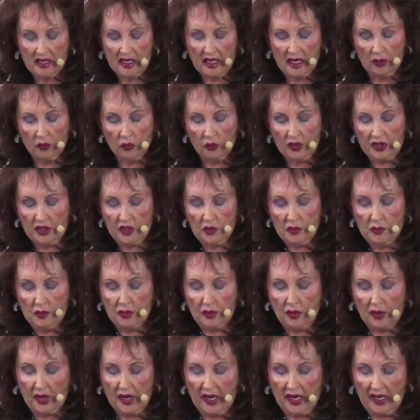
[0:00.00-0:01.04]
And when you
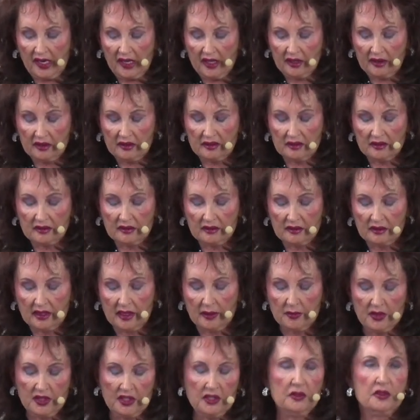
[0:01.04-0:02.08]
pray,
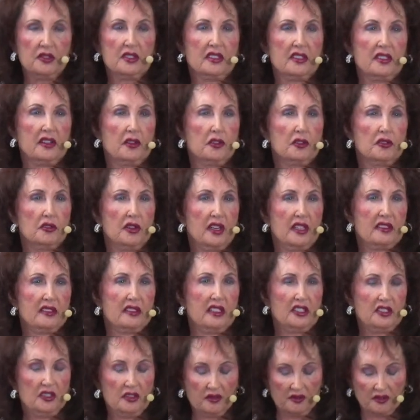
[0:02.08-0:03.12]
I'm going to use another
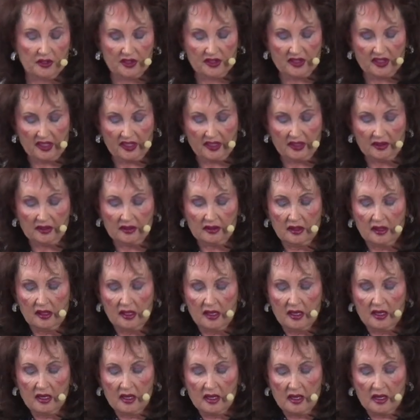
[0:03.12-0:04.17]
translation for a second.
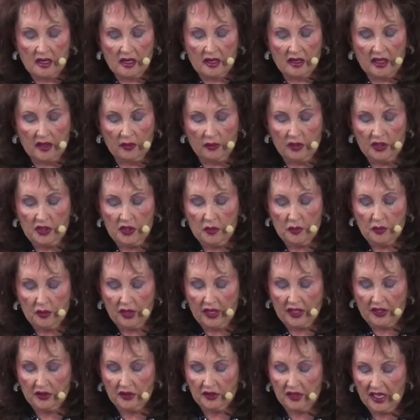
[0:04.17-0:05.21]
And when you
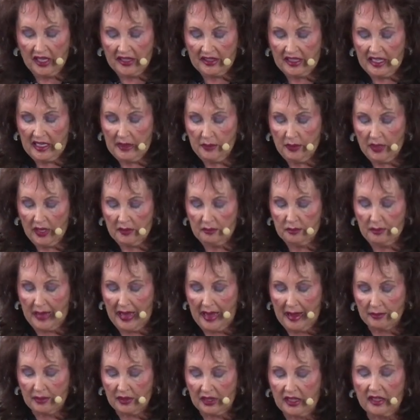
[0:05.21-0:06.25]
pray, do not keep on
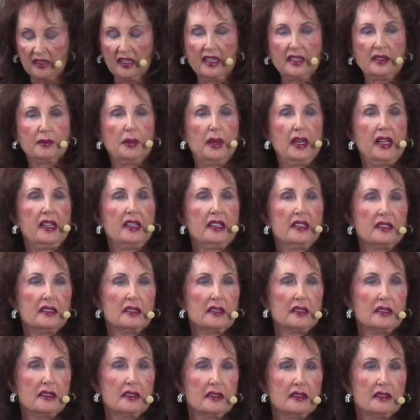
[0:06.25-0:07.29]
babbling like
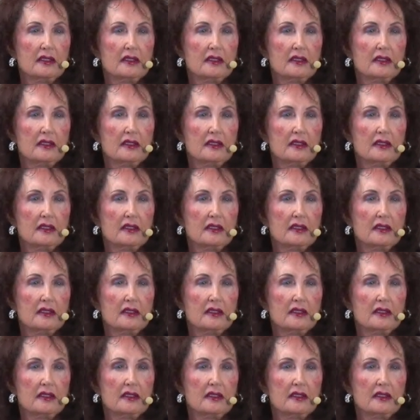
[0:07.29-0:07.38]
pagans.